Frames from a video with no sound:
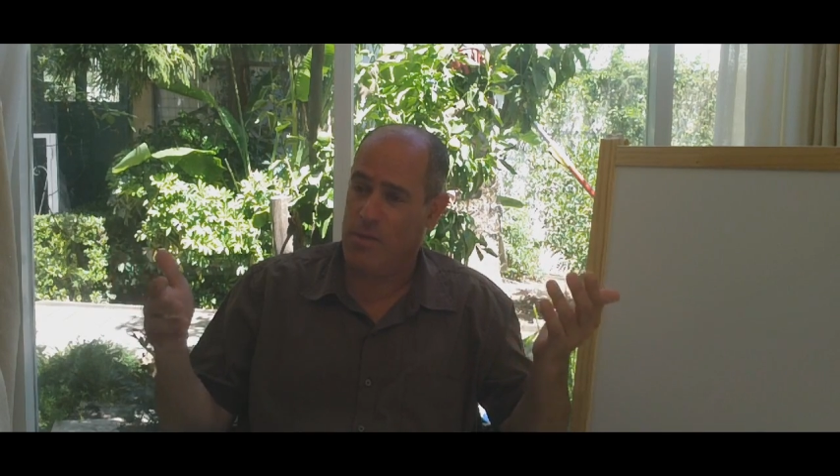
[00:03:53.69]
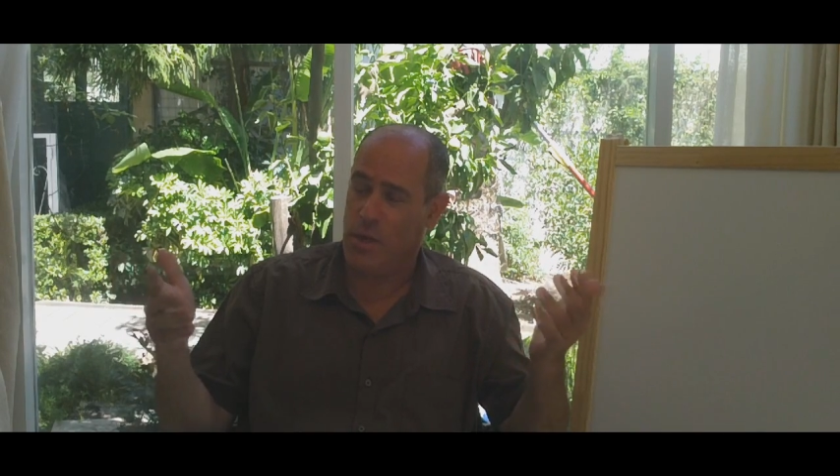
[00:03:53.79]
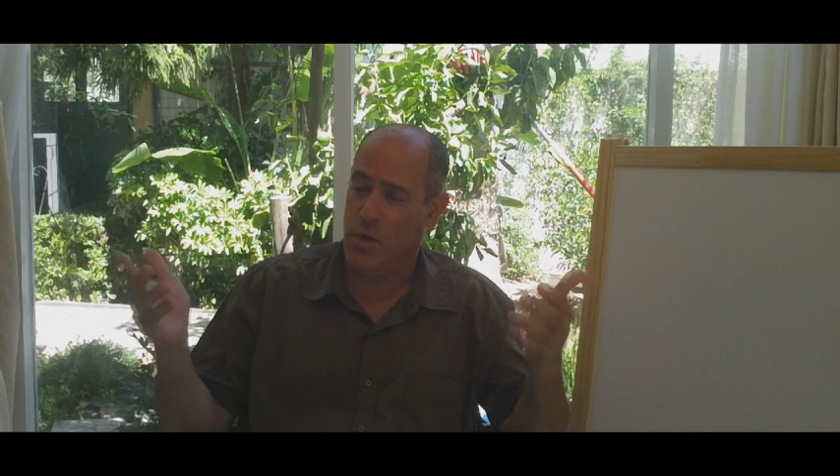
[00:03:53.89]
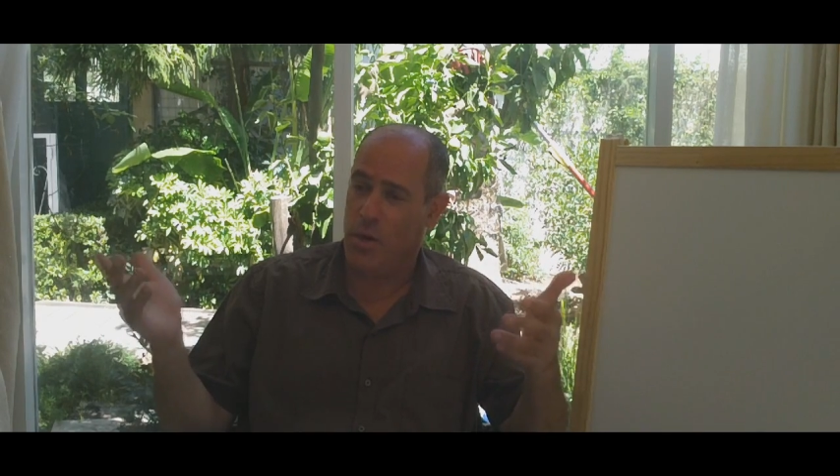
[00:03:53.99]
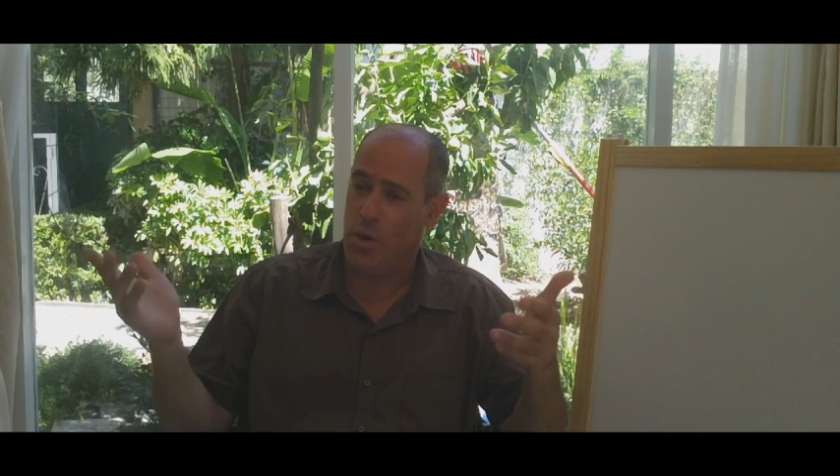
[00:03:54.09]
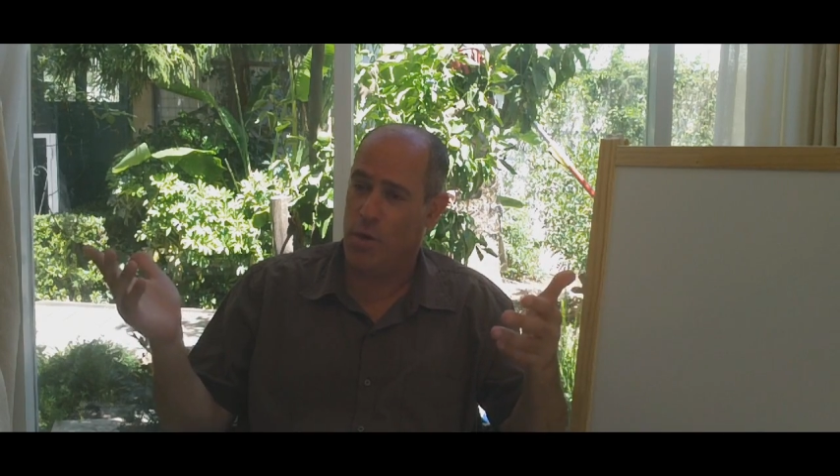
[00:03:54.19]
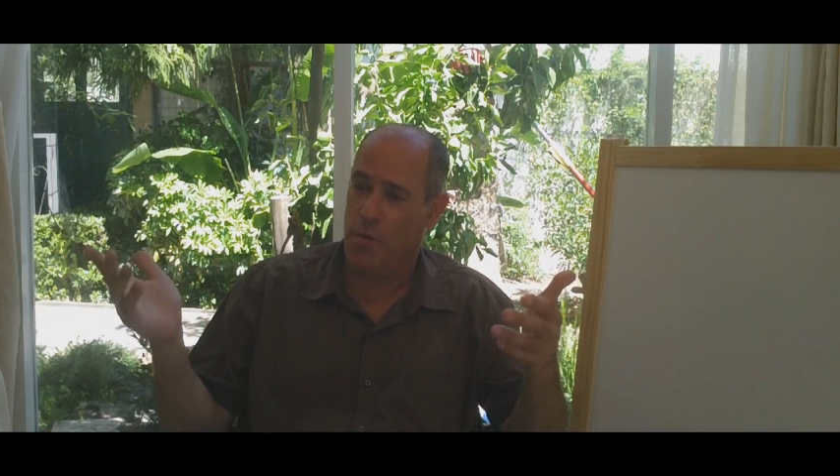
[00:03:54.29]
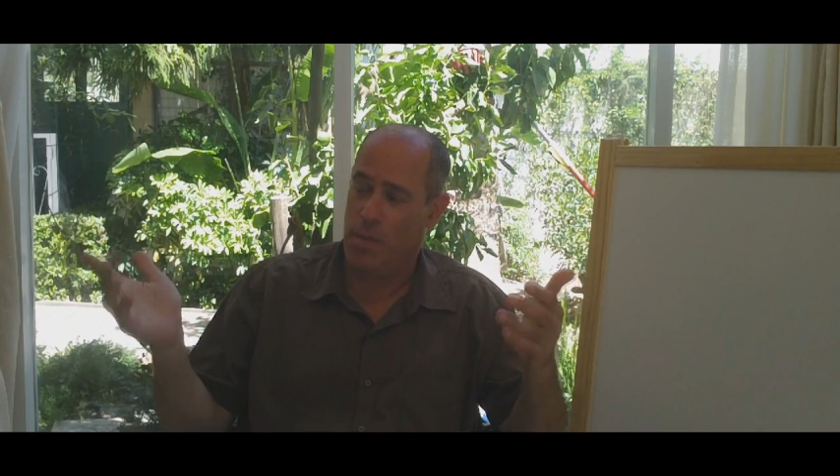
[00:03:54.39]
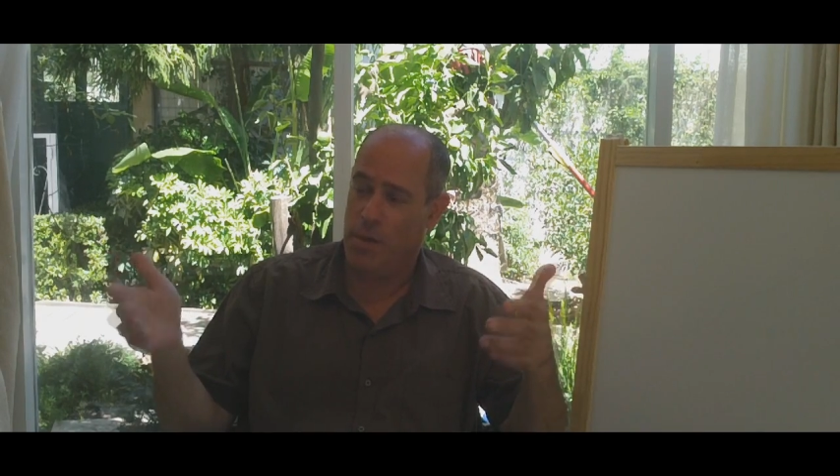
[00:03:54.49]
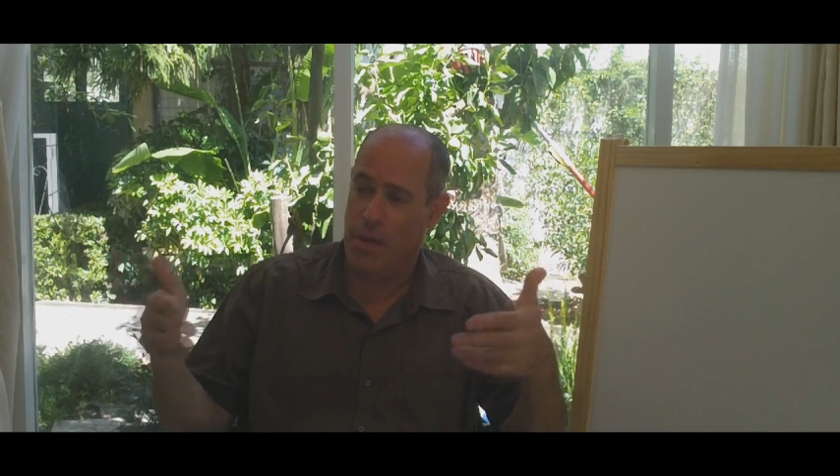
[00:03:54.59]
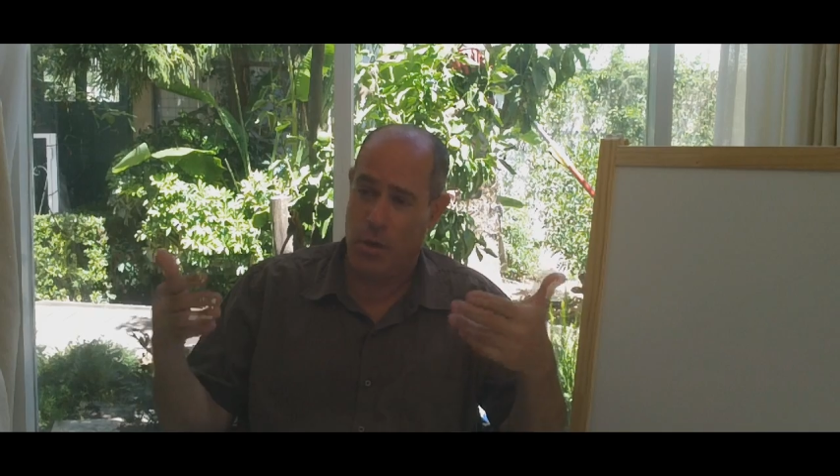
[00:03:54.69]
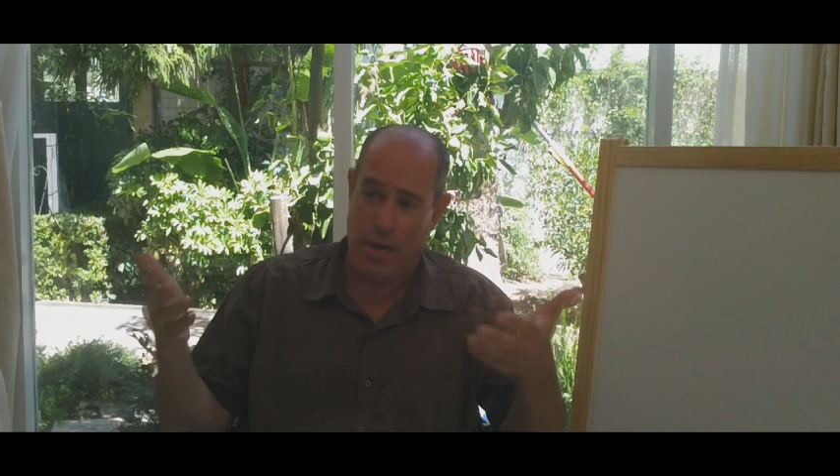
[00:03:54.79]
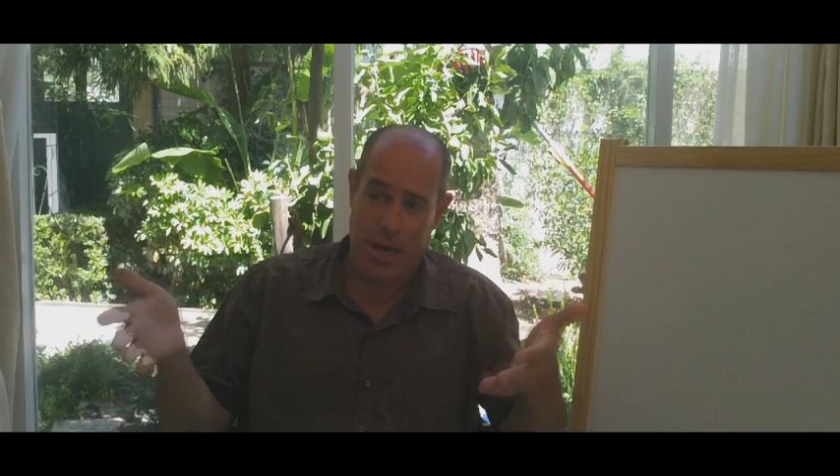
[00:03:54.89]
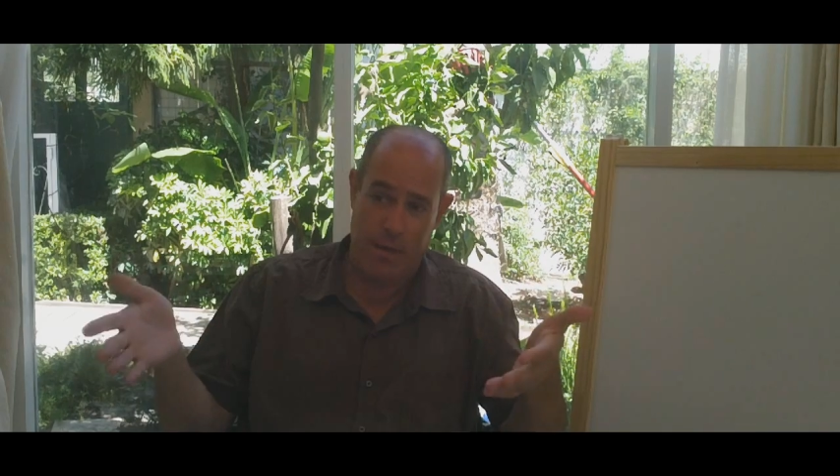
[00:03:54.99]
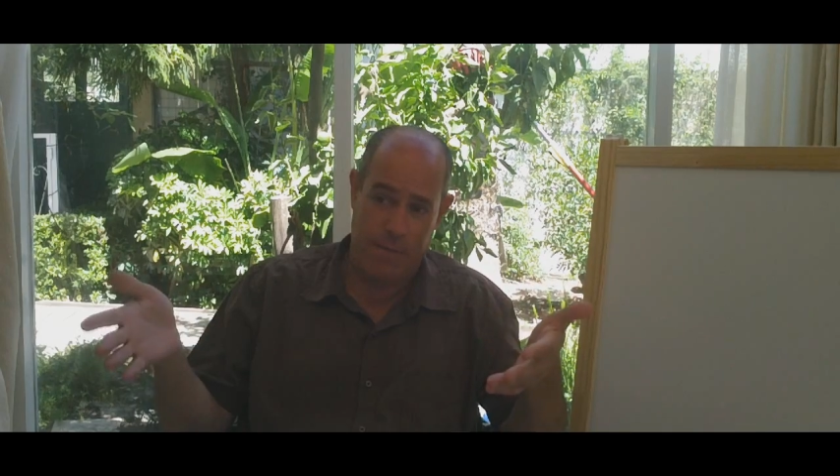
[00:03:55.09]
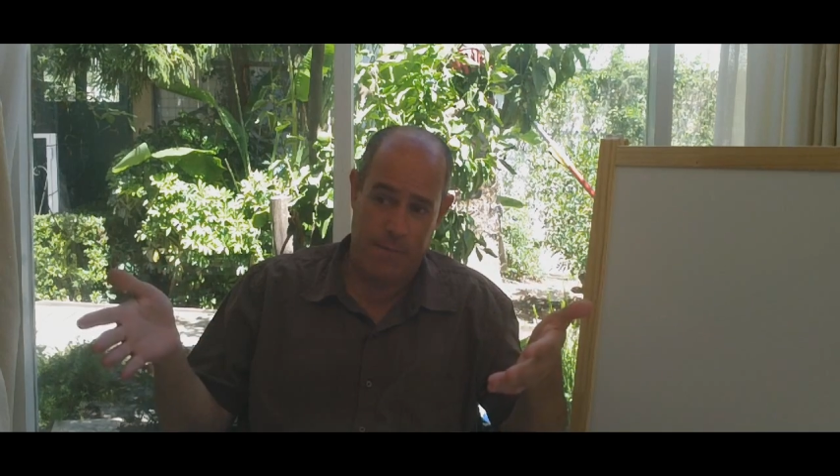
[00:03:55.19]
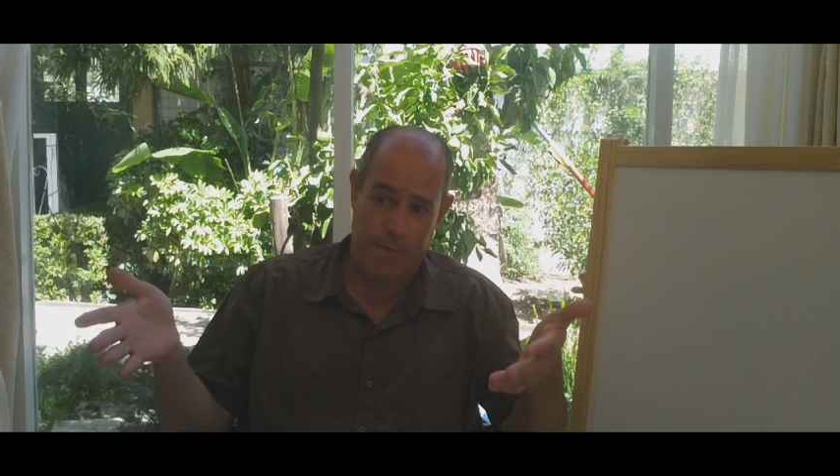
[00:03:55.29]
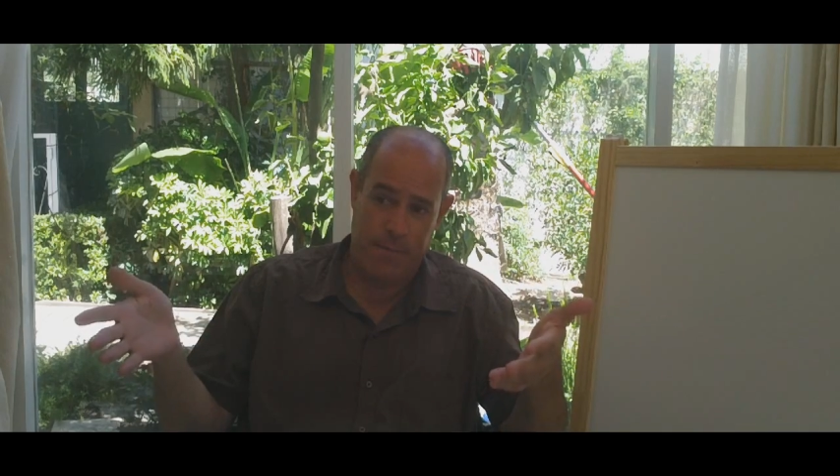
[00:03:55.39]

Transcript: psychology of what happened in your life,